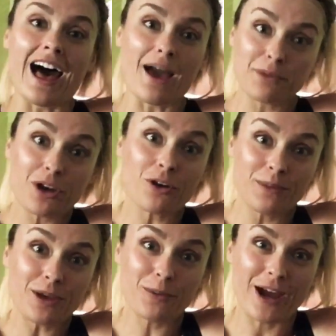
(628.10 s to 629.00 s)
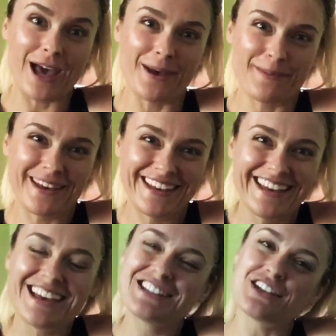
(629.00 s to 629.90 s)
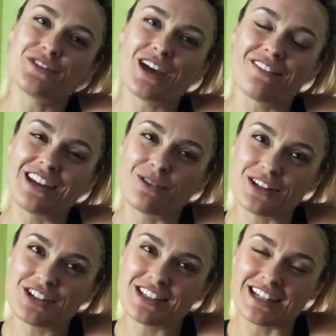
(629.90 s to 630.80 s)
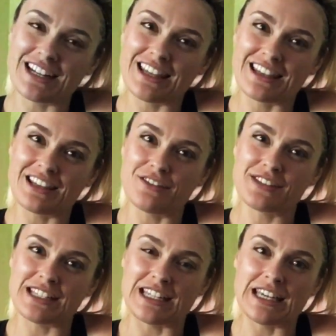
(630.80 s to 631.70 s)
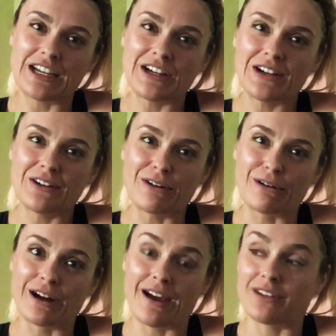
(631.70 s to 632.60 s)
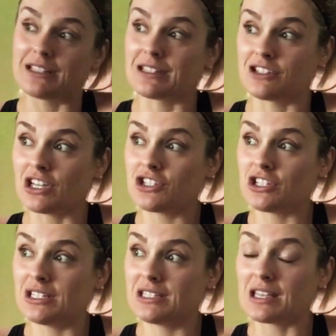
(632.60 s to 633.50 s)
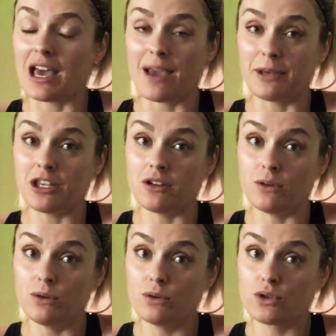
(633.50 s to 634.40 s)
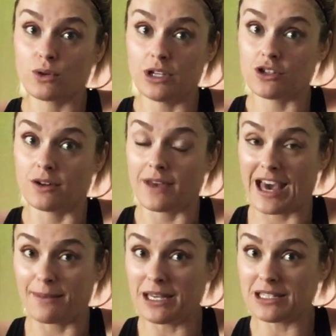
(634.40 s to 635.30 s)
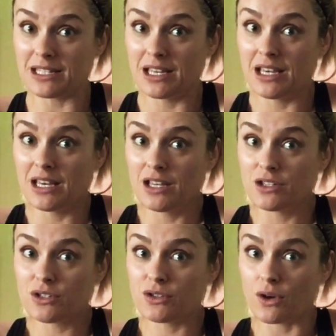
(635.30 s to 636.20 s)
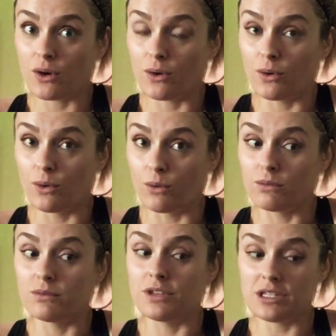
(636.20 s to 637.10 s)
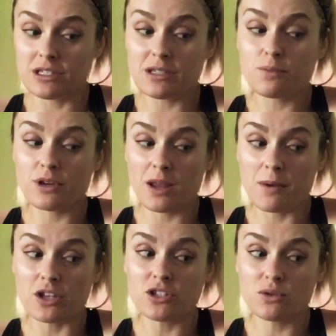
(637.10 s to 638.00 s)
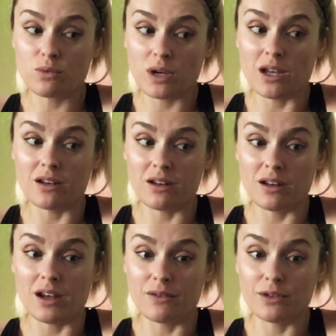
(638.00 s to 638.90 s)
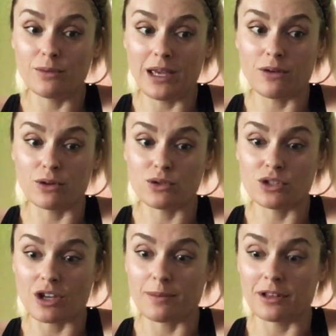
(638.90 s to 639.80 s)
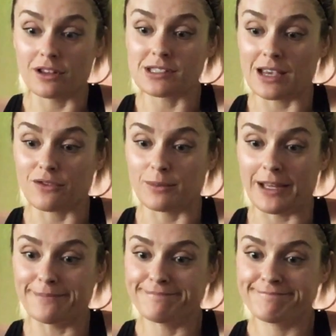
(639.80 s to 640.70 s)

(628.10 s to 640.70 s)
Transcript: I'm gonna go meal prep. So if you have any questions on anything that you've seen here or have any suggestions, I'm a huge creature of habit. So this is pretty much what every week grocery shopping looks like for me.